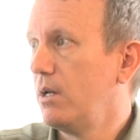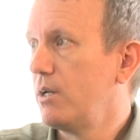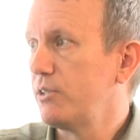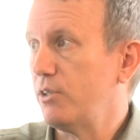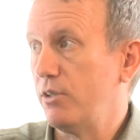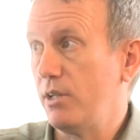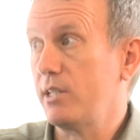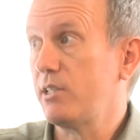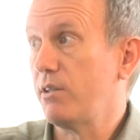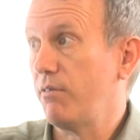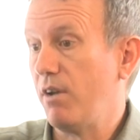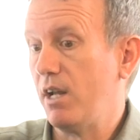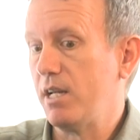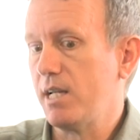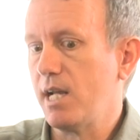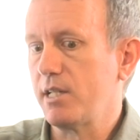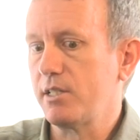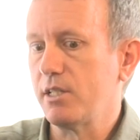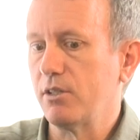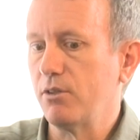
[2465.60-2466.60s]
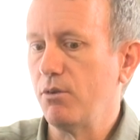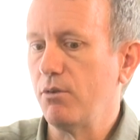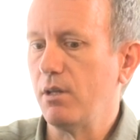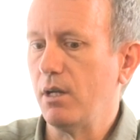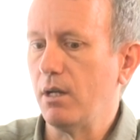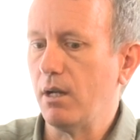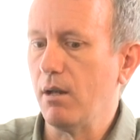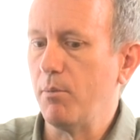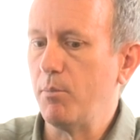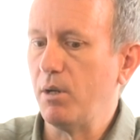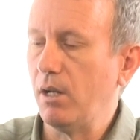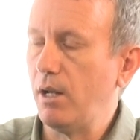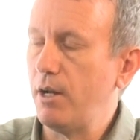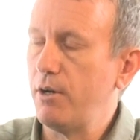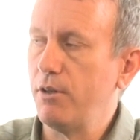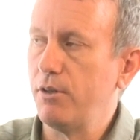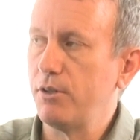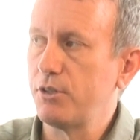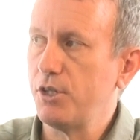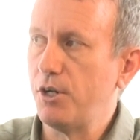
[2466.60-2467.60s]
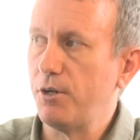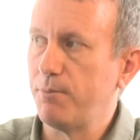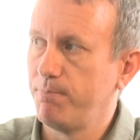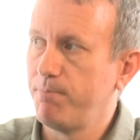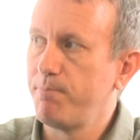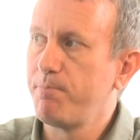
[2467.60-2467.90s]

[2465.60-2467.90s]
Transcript: So that's a fantastic new thing coming later this year.